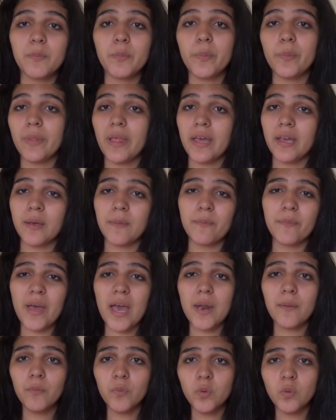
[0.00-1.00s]
I'm like in
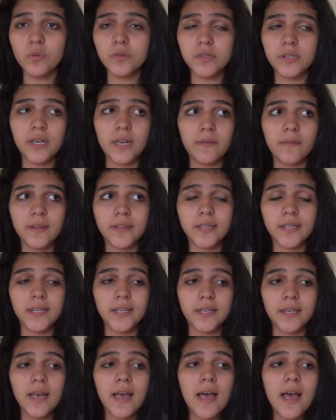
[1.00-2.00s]
bad moods and
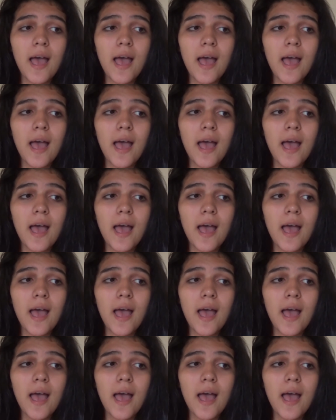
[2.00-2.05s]
everything,